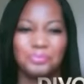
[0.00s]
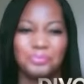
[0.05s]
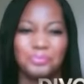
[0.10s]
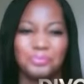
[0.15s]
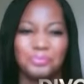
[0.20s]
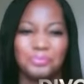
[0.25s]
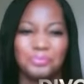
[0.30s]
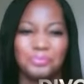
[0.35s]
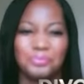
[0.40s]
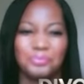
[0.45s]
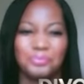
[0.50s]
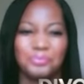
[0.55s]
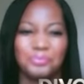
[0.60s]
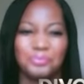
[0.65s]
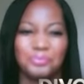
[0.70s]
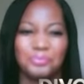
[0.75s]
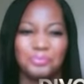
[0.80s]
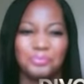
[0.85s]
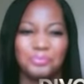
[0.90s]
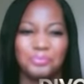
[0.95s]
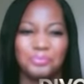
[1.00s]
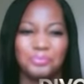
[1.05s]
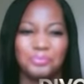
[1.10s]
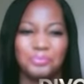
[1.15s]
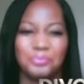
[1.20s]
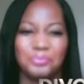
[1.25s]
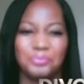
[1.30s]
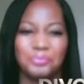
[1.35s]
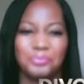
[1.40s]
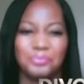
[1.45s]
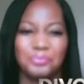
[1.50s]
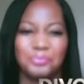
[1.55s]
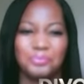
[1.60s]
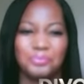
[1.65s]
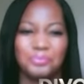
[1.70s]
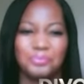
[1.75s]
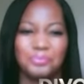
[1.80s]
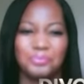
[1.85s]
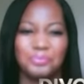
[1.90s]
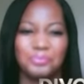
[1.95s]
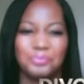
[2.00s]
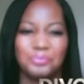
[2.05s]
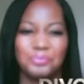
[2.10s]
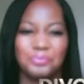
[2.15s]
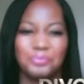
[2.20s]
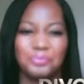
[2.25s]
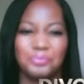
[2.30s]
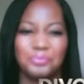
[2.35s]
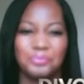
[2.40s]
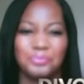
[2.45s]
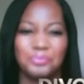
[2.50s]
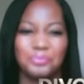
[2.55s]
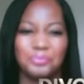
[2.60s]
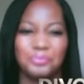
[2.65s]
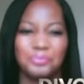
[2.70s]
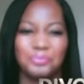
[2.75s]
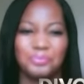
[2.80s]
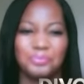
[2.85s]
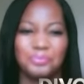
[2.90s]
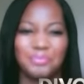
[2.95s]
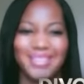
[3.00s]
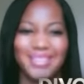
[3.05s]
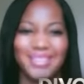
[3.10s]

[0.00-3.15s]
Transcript: No words are spoken by the person on screen.